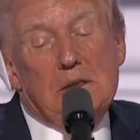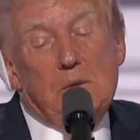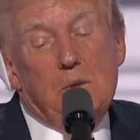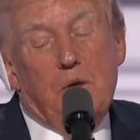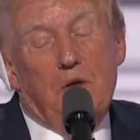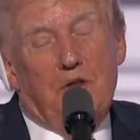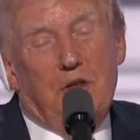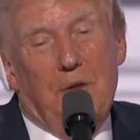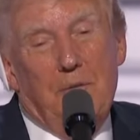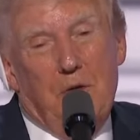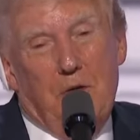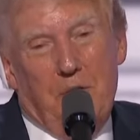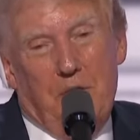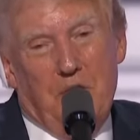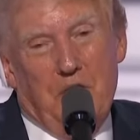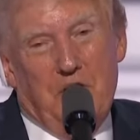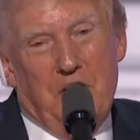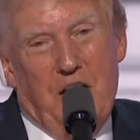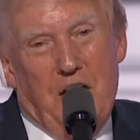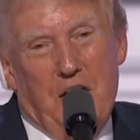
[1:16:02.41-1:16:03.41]
with some of
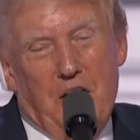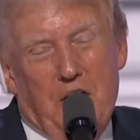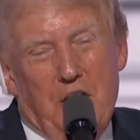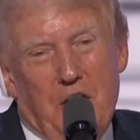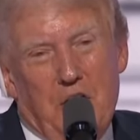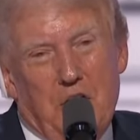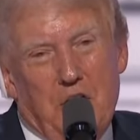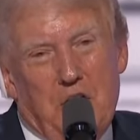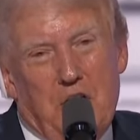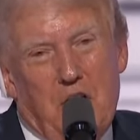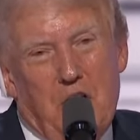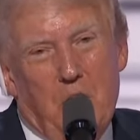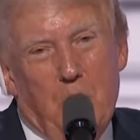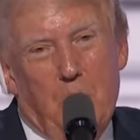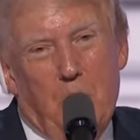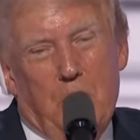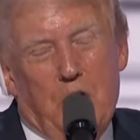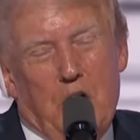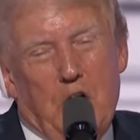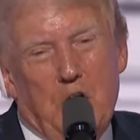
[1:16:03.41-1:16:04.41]
the senators that are
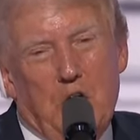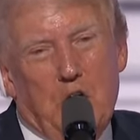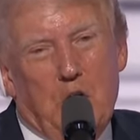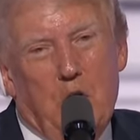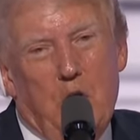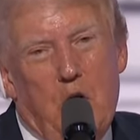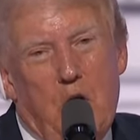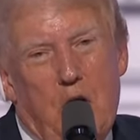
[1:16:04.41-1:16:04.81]
working so